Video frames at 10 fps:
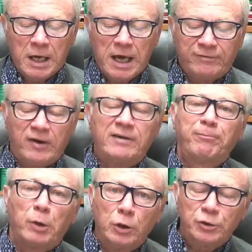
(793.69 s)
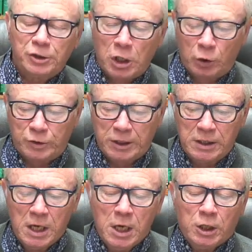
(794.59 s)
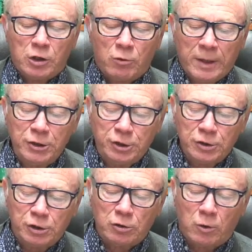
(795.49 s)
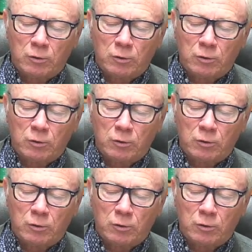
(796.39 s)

F. F. Bruce noted Domitian's